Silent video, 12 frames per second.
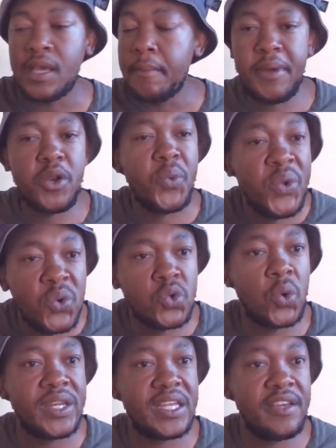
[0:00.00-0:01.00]
man you
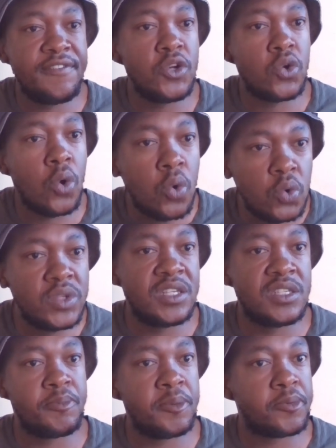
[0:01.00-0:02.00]
don't even know who
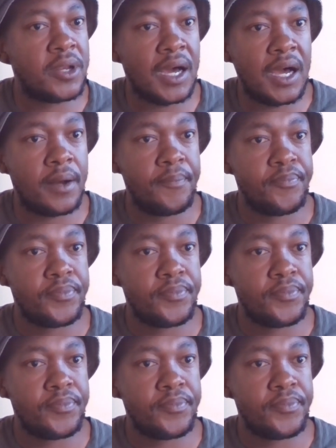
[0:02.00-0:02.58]
these people are